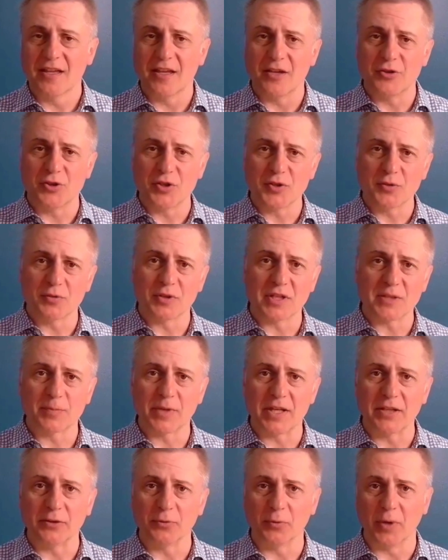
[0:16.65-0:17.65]
and she's going to
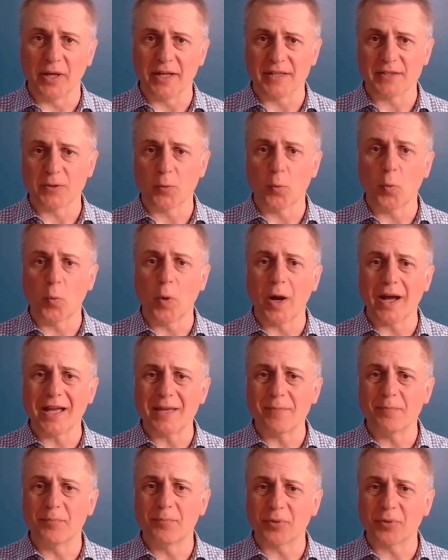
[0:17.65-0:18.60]
explain to us why